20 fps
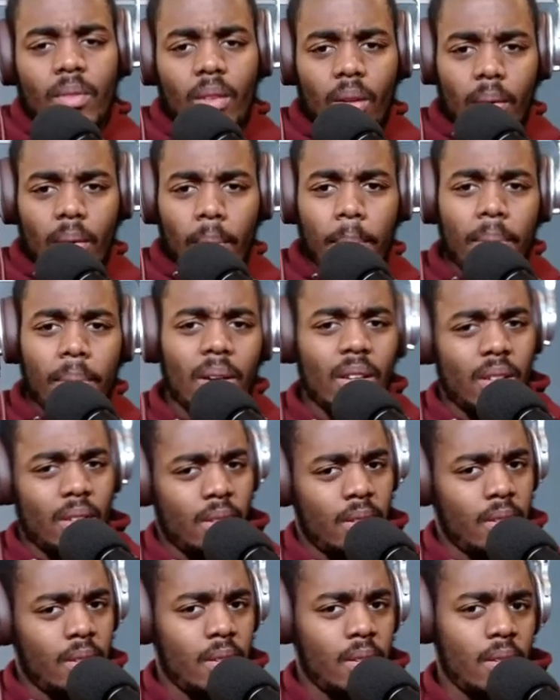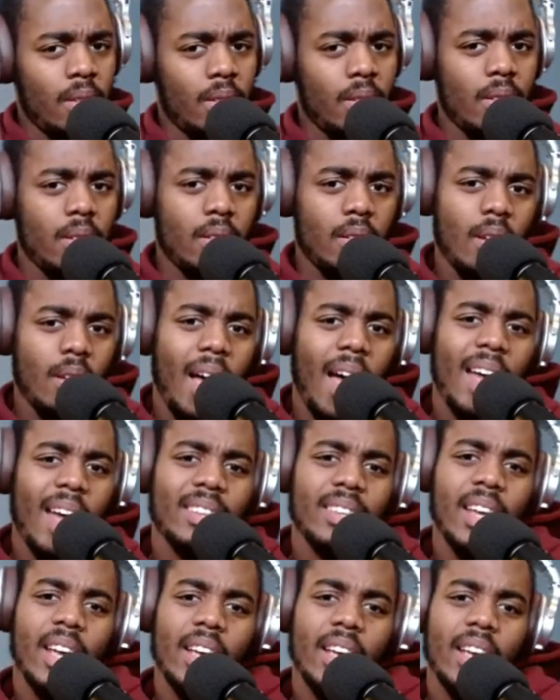But I
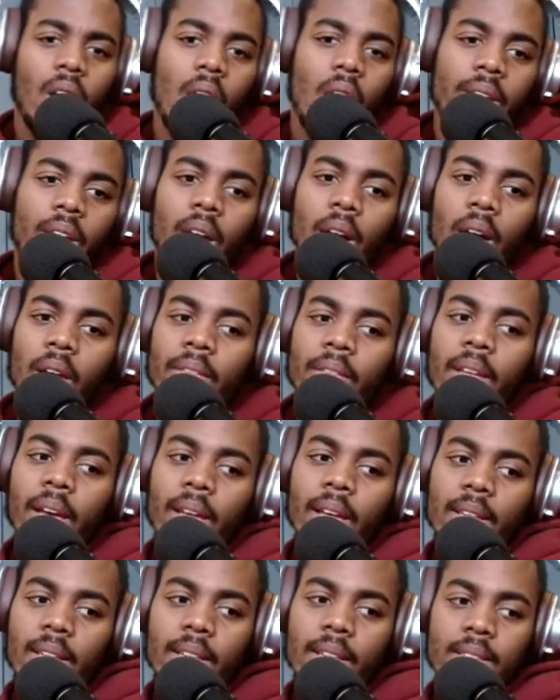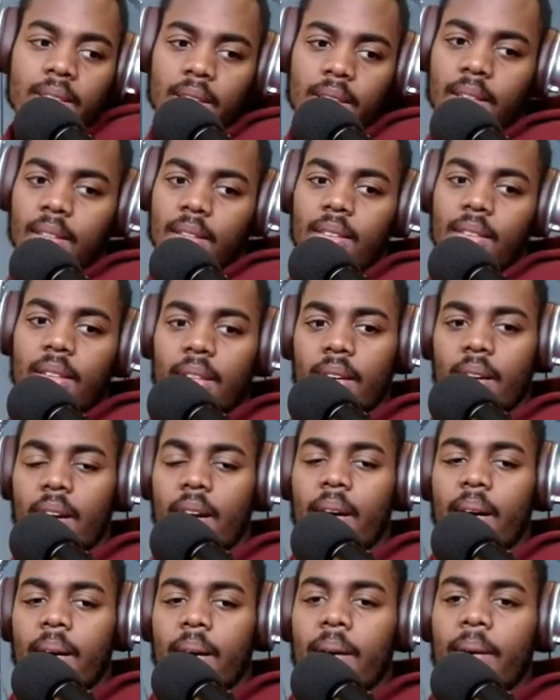thank all y'all that listen,
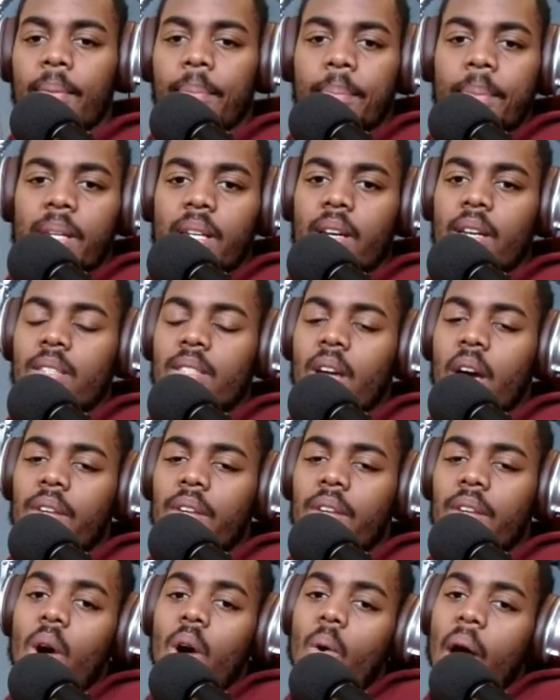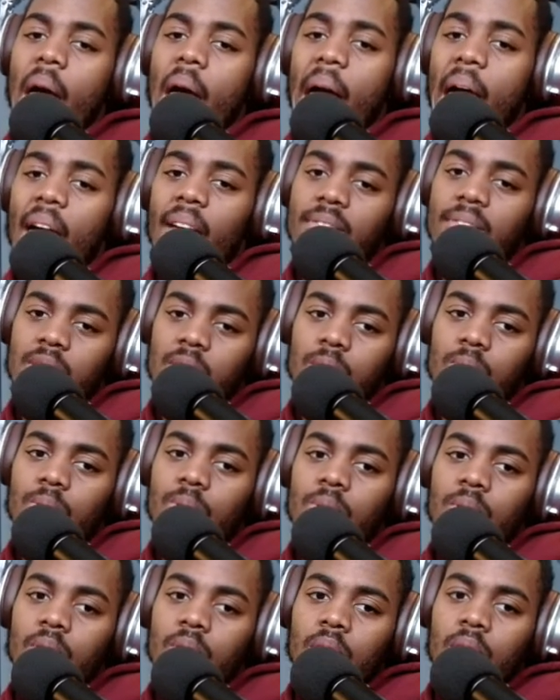because y'all don't have to,
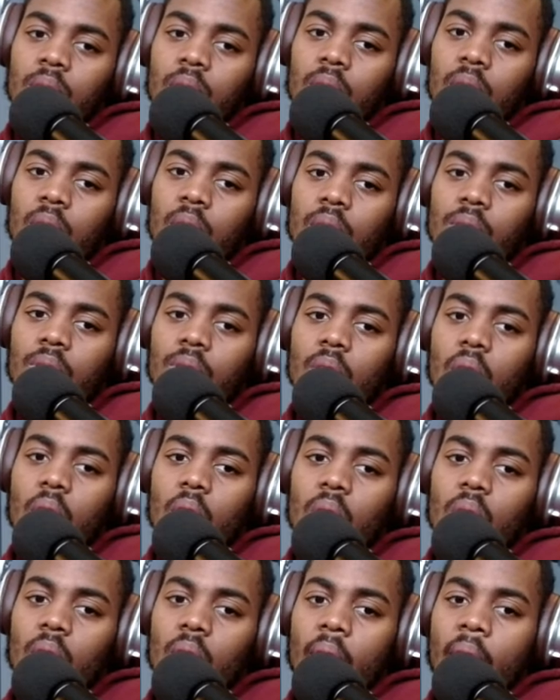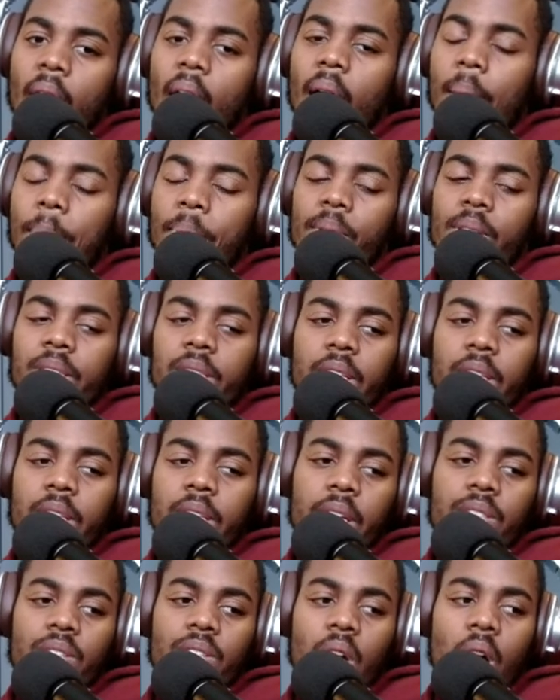I
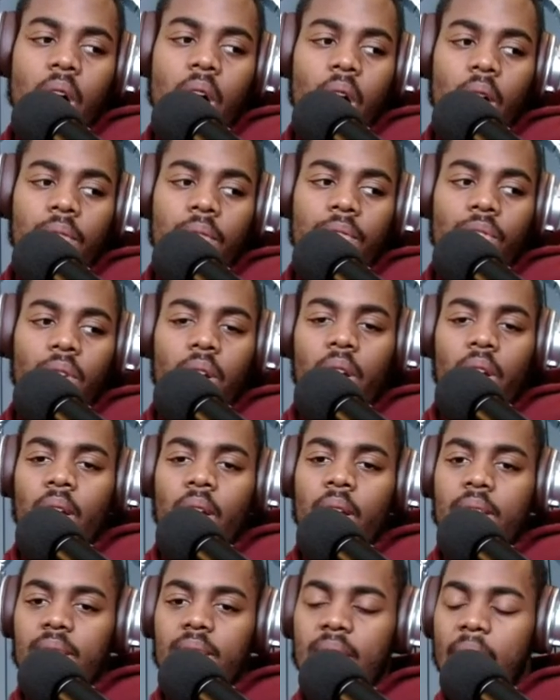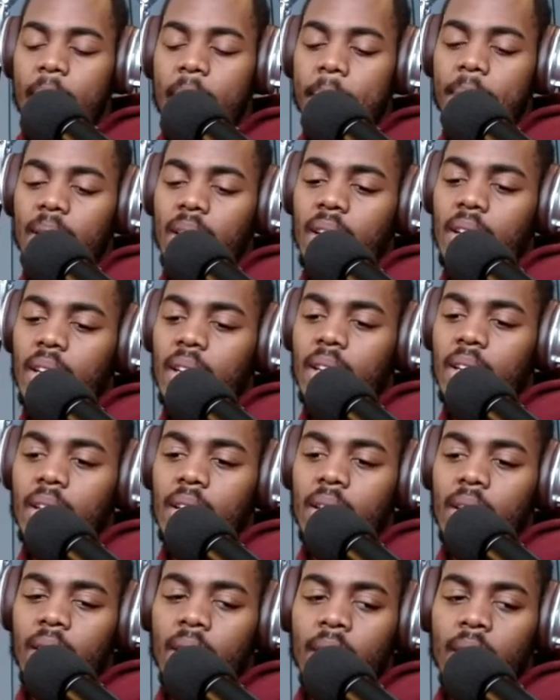appreciate y'all for tapping in
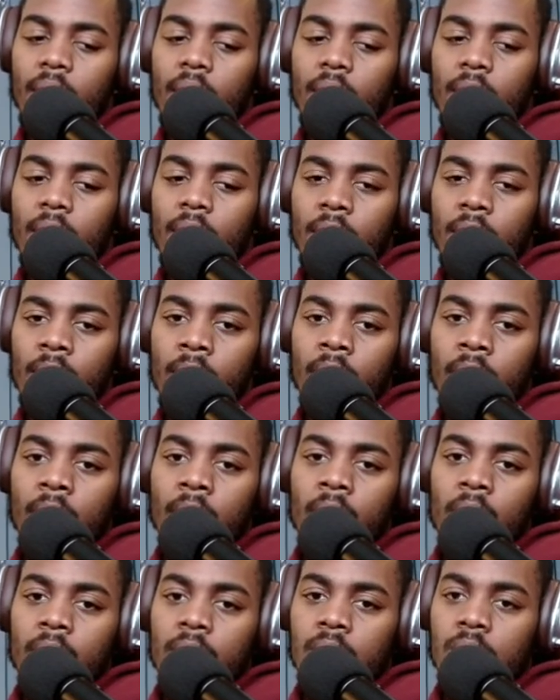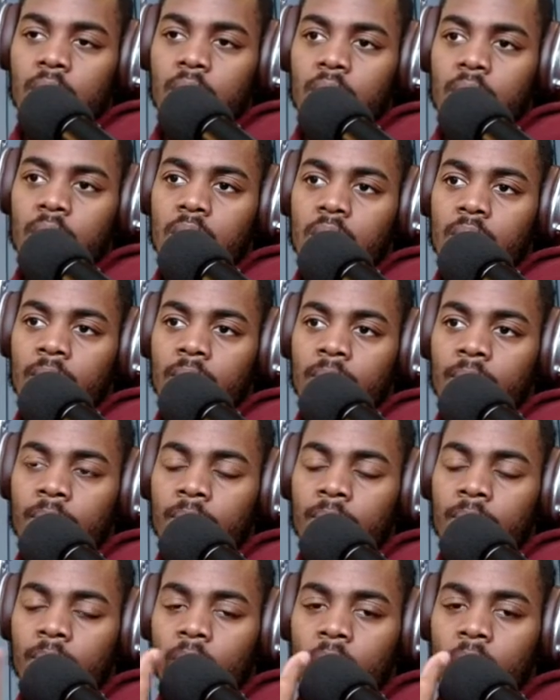and just
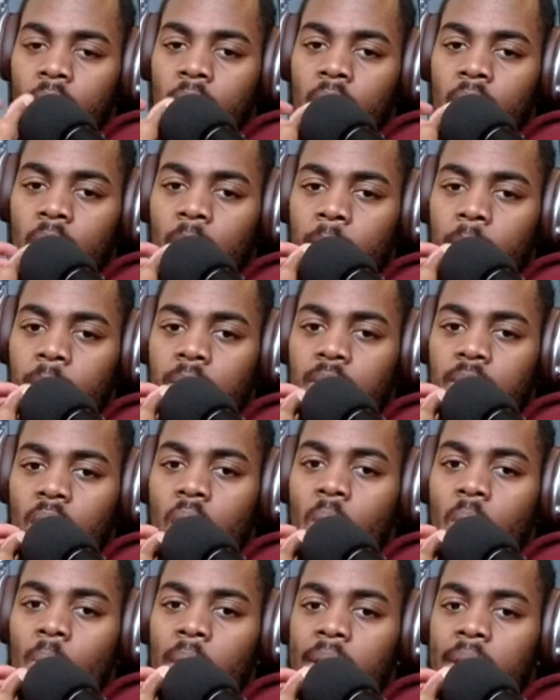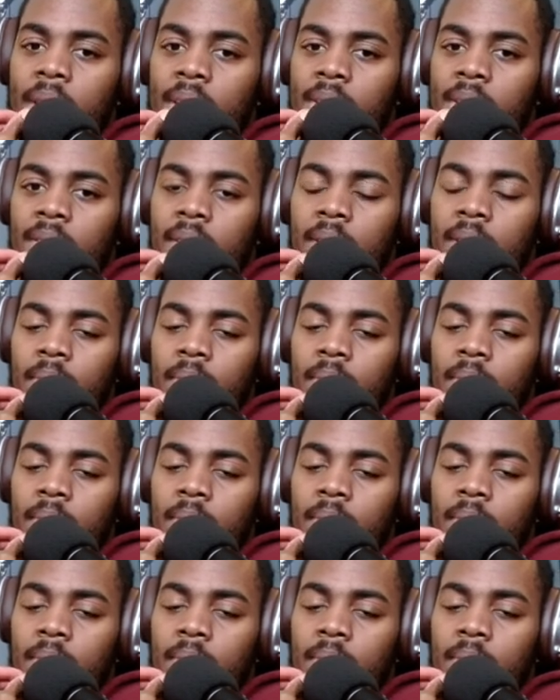always